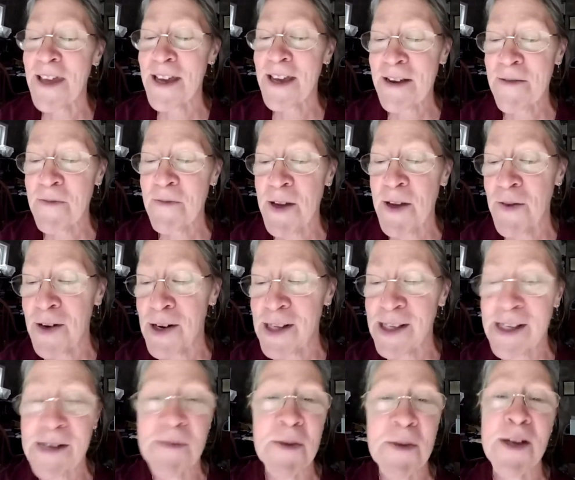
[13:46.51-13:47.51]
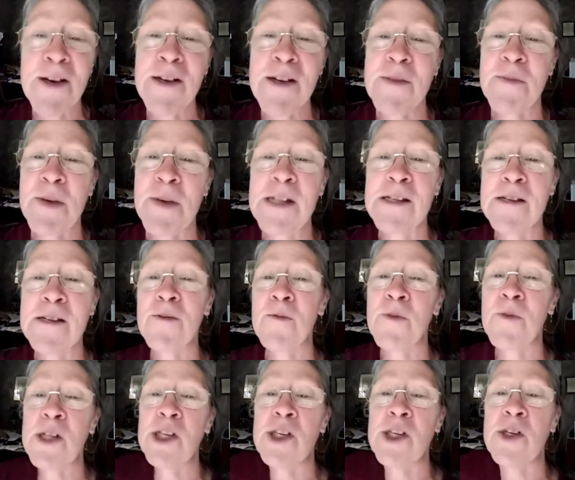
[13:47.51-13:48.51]
You know, they can be very similar. It
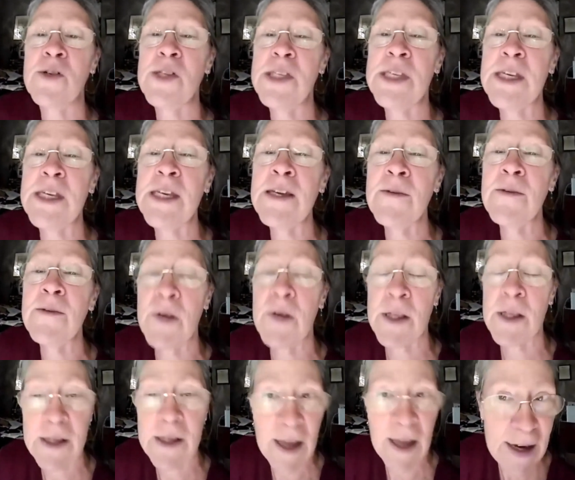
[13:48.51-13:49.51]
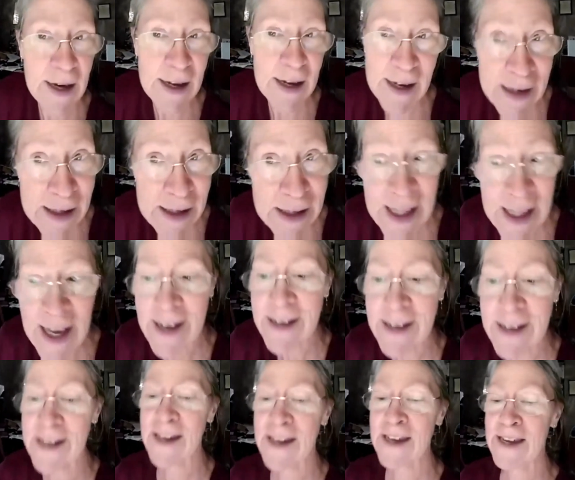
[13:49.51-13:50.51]
depends on what you see, what the lighting is
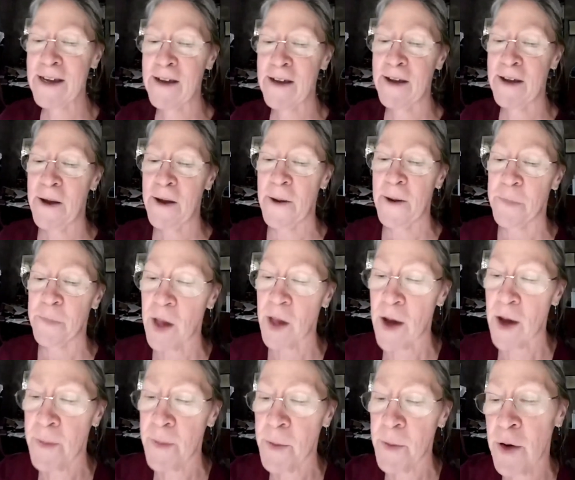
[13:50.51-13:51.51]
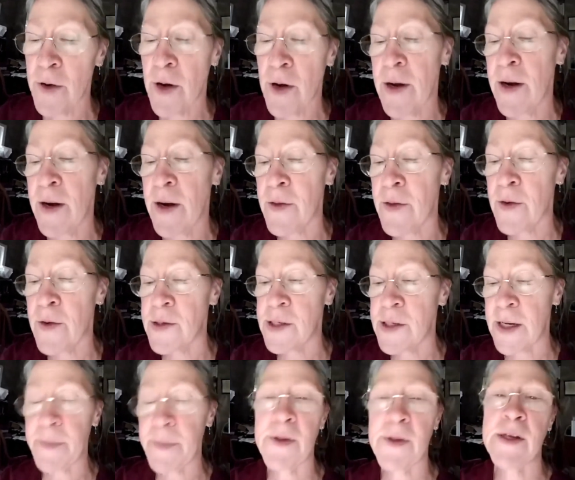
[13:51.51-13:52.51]
that day. Or
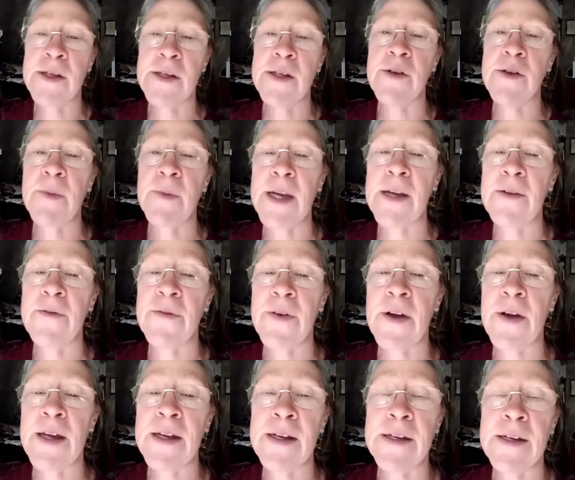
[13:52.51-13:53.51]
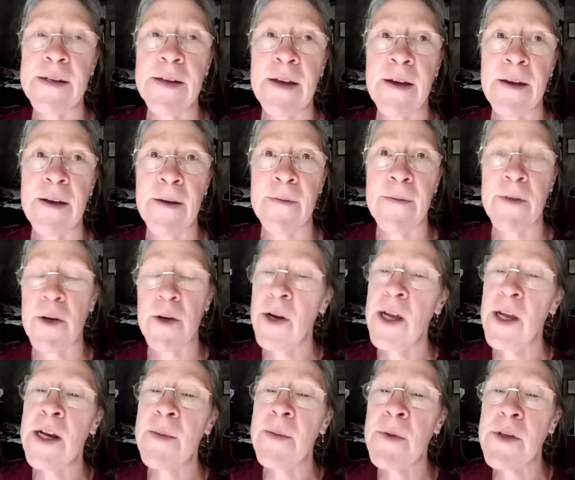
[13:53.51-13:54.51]
another example is you might find
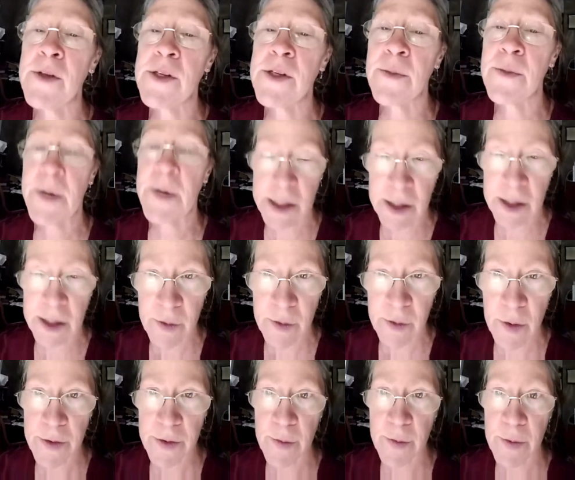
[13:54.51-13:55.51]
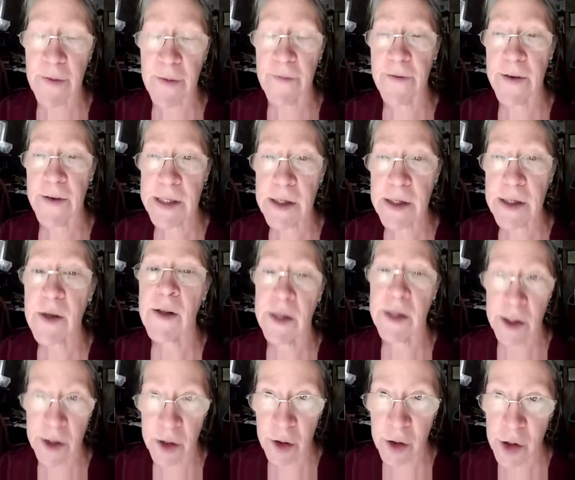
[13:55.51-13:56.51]
your patient goes with
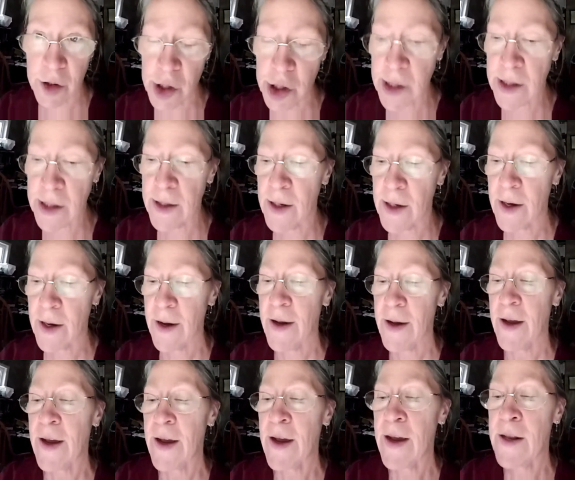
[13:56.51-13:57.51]
physical exertion.